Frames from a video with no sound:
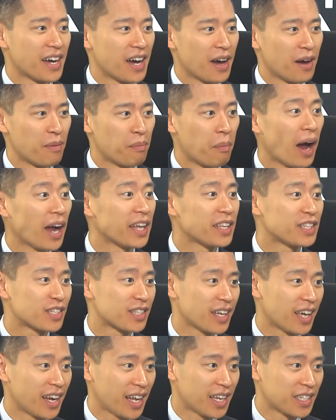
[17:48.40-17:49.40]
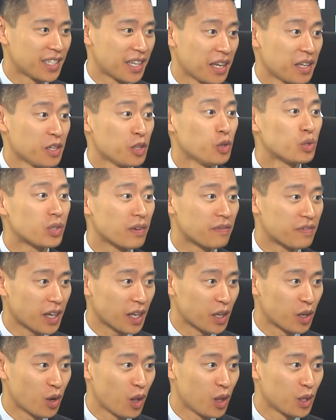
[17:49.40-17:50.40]
mindset and use of
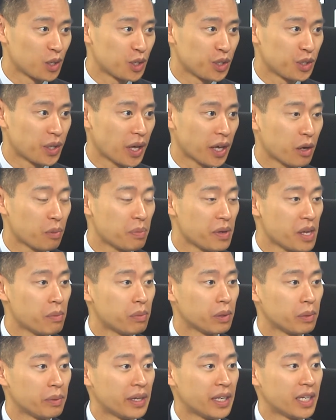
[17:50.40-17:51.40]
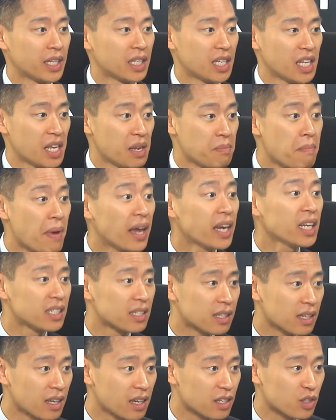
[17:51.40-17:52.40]
technology that could be implemented in many
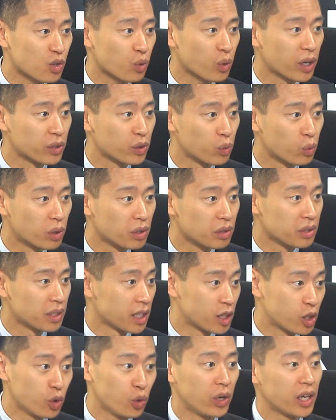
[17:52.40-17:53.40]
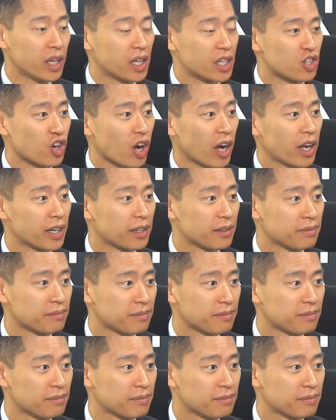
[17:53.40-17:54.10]
cities around the world, including in China.